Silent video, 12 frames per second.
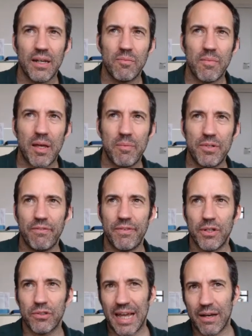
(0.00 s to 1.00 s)
Maybe she
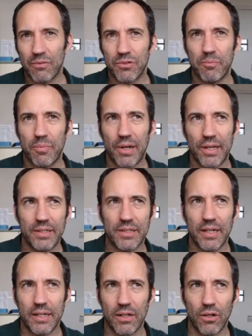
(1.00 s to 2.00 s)
feels out of place, a
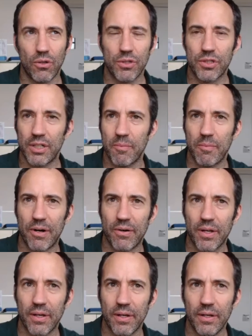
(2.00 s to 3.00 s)
little lost in
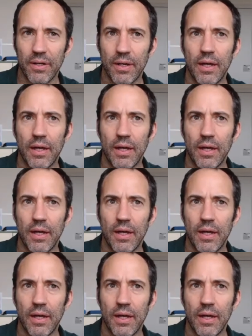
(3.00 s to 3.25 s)
America.